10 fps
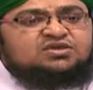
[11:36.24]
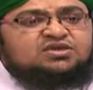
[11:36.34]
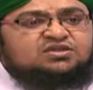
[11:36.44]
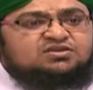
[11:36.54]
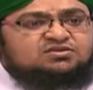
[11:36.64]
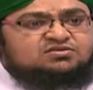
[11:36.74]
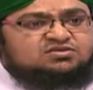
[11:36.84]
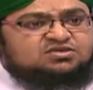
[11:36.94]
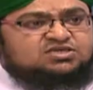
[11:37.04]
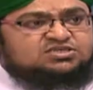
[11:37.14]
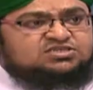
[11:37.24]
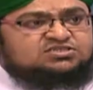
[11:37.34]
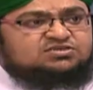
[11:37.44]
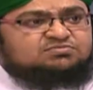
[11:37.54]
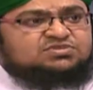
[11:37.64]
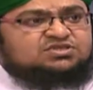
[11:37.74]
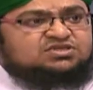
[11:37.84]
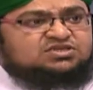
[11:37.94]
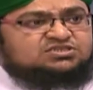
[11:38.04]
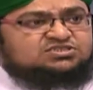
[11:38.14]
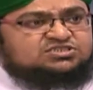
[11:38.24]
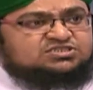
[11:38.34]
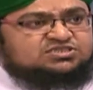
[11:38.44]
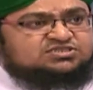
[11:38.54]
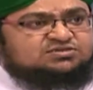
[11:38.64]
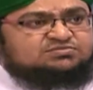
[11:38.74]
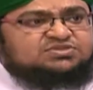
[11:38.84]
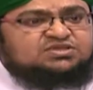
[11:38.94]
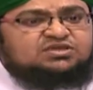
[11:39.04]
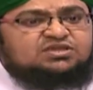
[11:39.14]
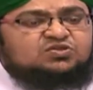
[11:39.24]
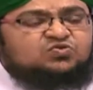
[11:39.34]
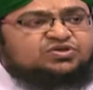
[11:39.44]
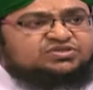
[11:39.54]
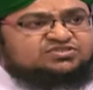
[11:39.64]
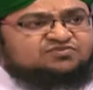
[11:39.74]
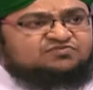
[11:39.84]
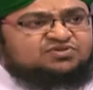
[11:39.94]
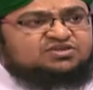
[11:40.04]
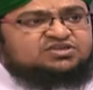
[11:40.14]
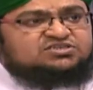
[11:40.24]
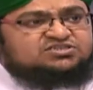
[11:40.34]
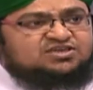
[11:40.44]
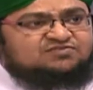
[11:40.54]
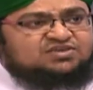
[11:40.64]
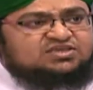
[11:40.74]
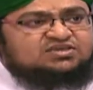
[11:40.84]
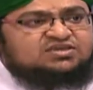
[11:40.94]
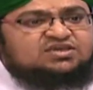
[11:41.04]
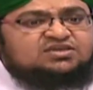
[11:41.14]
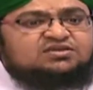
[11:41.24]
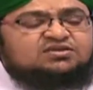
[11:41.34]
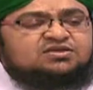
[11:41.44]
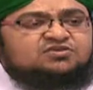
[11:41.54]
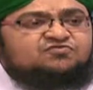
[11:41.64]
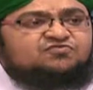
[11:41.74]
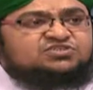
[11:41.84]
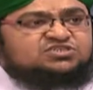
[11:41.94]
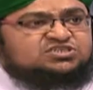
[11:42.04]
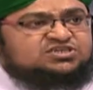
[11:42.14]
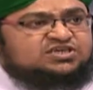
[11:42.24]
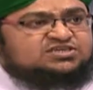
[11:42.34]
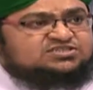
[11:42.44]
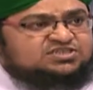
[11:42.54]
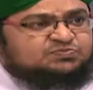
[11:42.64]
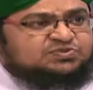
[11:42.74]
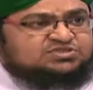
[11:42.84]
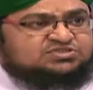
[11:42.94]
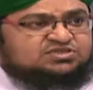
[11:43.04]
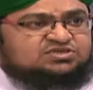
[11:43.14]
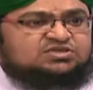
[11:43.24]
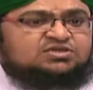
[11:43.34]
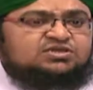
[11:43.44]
in eating something, in drinking something, in going somewhere, in traveling, in visiting any sick person,